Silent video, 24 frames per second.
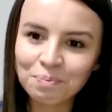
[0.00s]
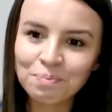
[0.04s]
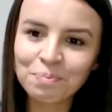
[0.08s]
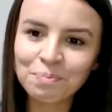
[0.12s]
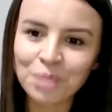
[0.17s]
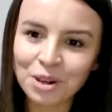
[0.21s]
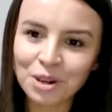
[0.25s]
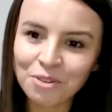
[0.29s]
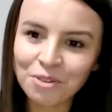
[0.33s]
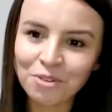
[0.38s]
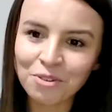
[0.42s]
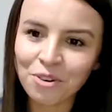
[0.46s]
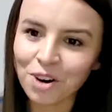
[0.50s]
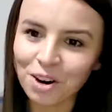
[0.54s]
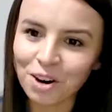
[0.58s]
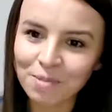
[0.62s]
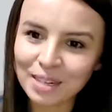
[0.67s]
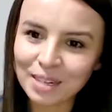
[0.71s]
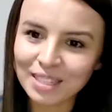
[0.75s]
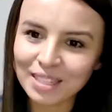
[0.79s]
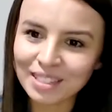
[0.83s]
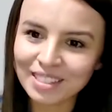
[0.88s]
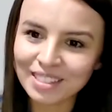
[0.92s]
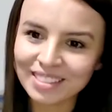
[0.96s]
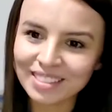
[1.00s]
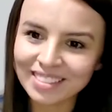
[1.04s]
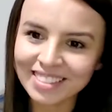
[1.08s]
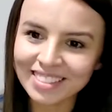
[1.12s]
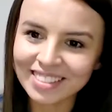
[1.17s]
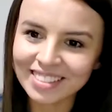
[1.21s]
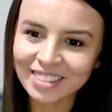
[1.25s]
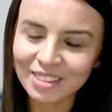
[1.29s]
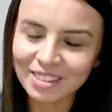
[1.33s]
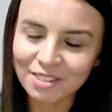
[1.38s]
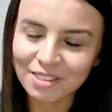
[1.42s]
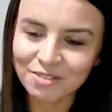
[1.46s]
Performance
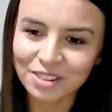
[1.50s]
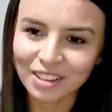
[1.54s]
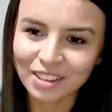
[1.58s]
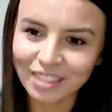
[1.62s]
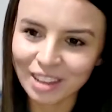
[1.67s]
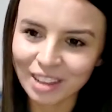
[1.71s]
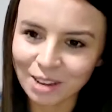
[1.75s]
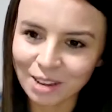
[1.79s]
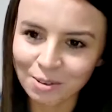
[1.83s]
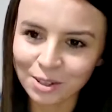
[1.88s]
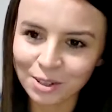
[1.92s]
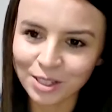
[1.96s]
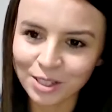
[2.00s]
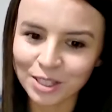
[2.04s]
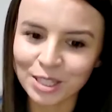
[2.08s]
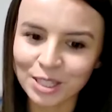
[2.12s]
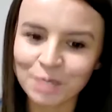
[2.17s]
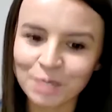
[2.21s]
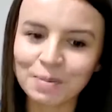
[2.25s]
in different languages,